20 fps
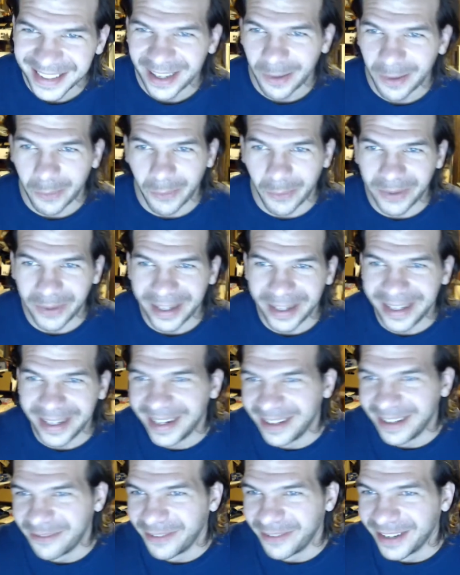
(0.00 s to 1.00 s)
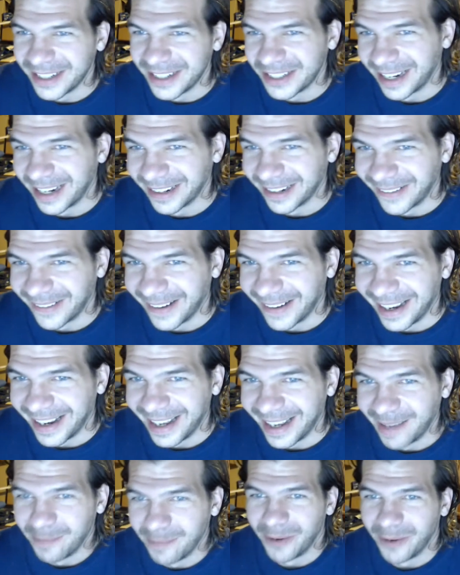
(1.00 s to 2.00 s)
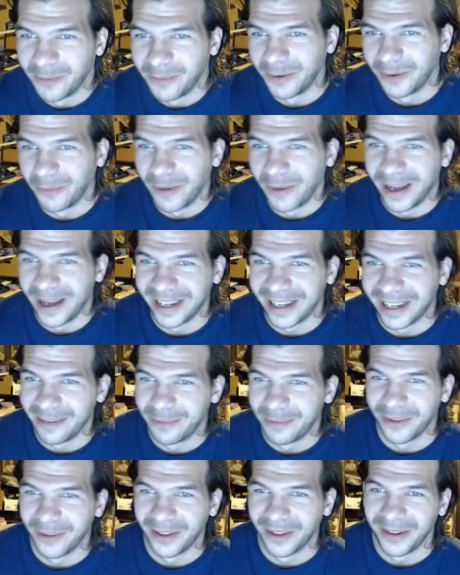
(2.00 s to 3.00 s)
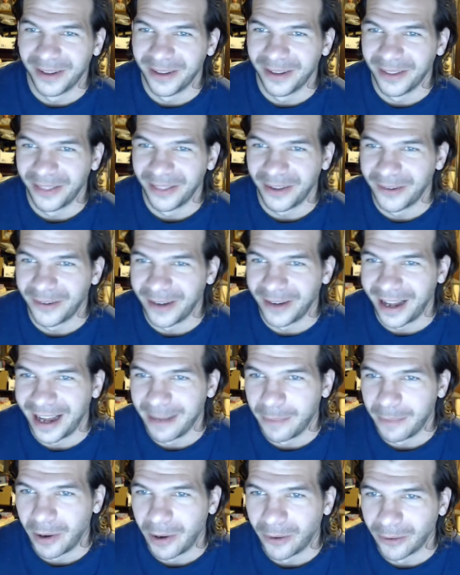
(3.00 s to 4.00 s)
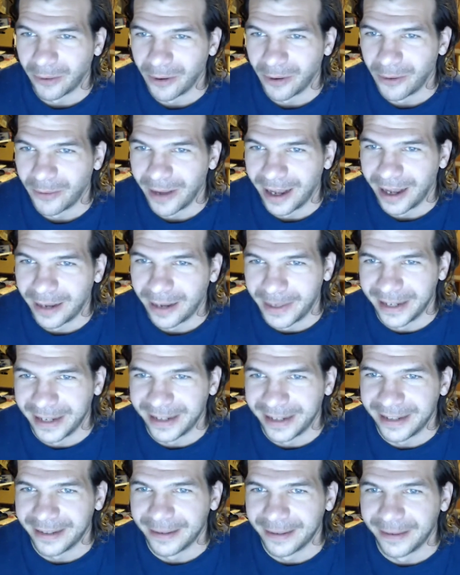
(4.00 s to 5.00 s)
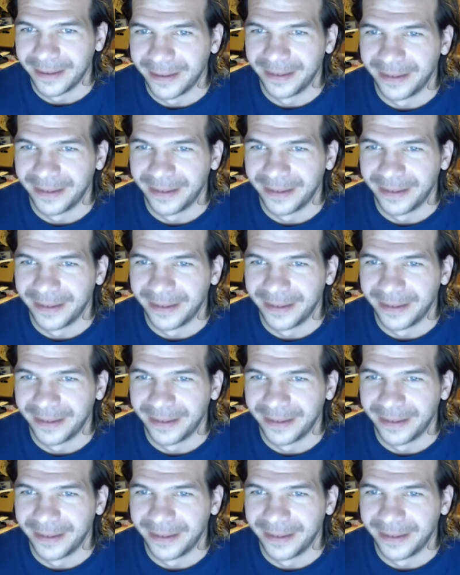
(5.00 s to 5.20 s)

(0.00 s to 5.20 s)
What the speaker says: Won't eat any fish out of crab. Don't want to wake up with a third eyeball growing out of my ear.